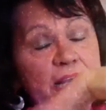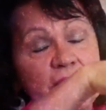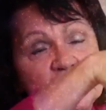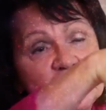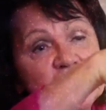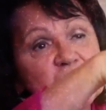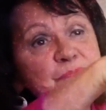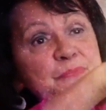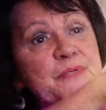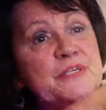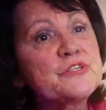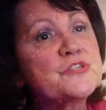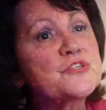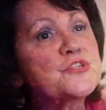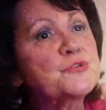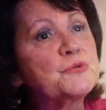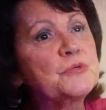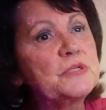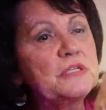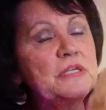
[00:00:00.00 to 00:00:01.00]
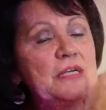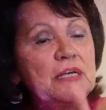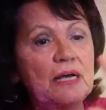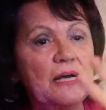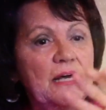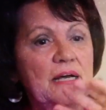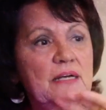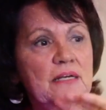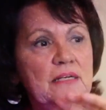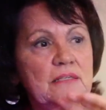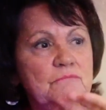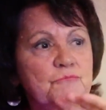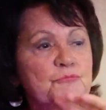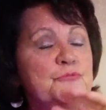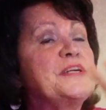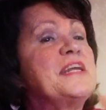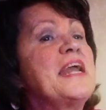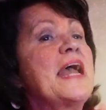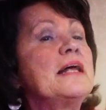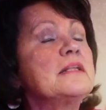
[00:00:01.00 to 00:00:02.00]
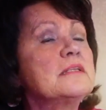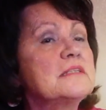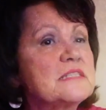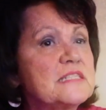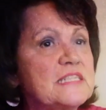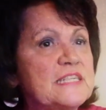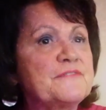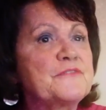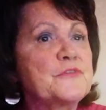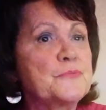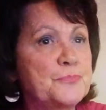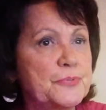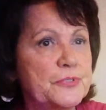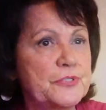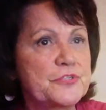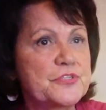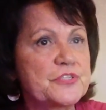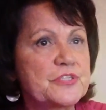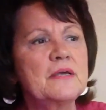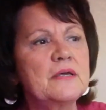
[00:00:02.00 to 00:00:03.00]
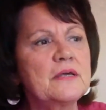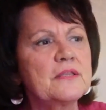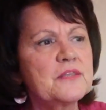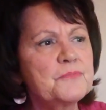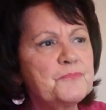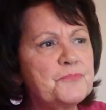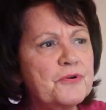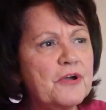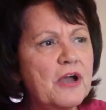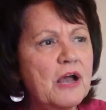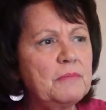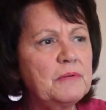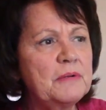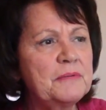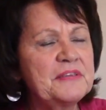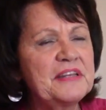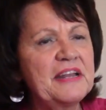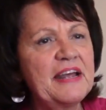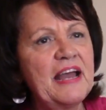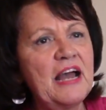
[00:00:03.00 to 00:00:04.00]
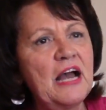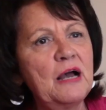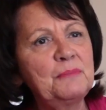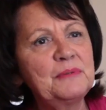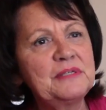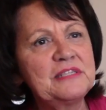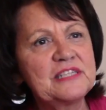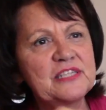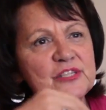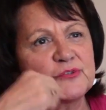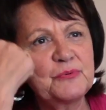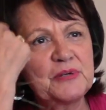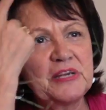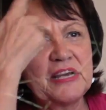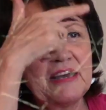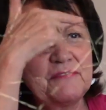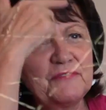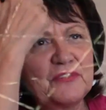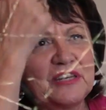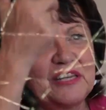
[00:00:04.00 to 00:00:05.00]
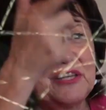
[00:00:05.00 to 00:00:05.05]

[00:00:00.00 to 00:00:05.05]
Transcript: and spiritual reality of the person. The problem that happens is we have the